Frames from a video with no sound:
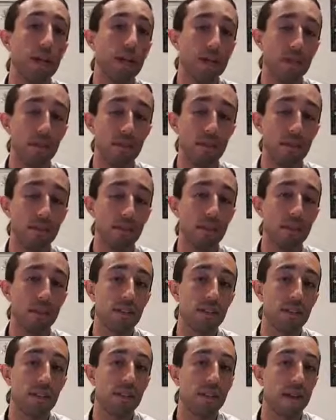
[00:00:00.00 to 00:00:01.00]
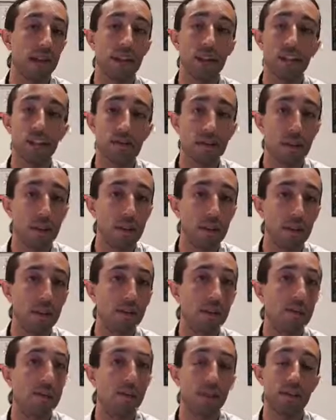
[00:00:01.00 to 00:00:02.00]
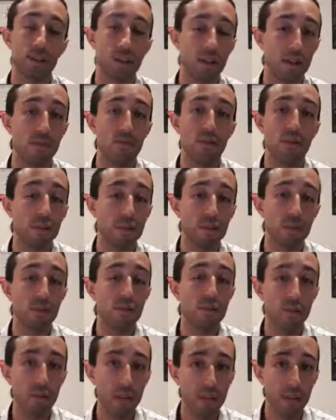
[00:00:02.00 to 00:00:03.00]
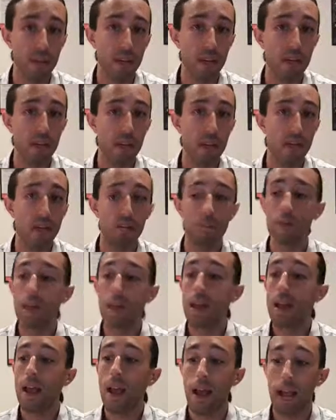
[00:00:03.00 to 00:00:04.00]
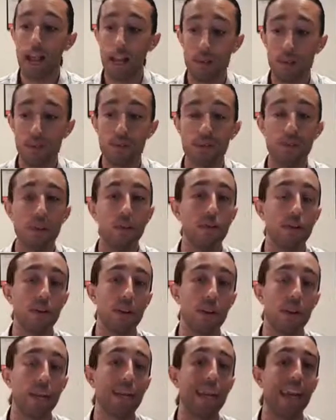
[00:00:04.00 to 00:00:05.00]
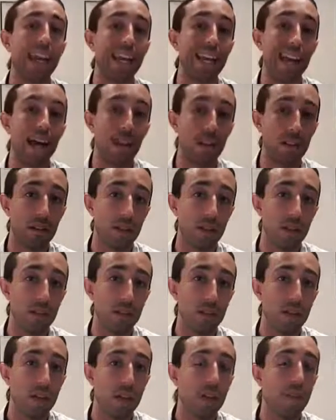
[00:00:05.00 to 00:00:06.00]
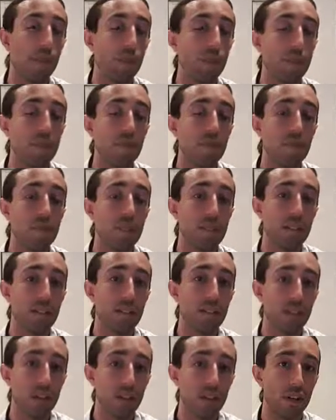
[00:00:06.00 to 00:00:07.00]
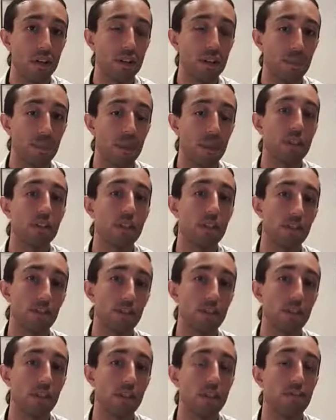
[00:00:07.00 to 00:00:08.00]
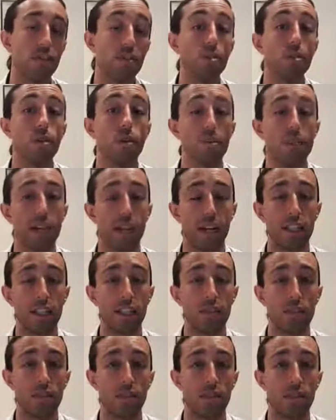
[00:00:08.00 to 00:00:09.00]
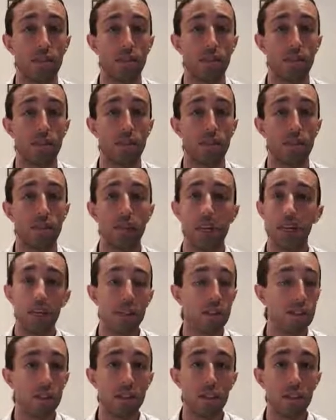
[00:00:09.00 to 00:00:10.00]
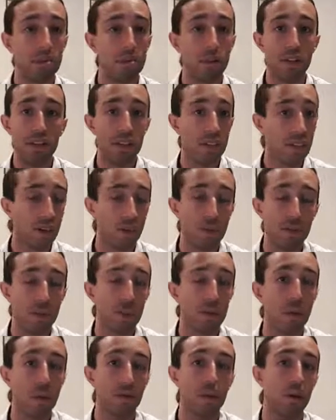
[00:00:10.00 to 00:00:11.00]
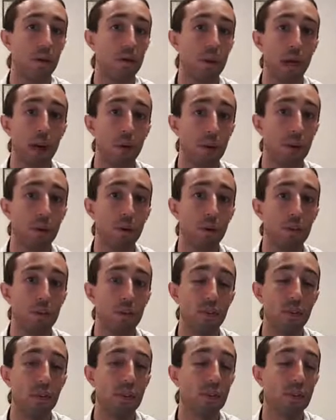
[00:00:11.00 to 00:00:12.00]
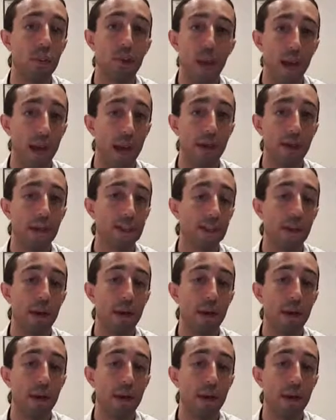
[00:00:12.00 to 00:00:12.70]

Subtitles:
cigarettes, any drugs, especially if you're not supposed to be taking them, and also avoiding any alcohol. All of these things are going to suppress the immune system and slow down the immune system, just as much as I was talking about with ibuprofen and some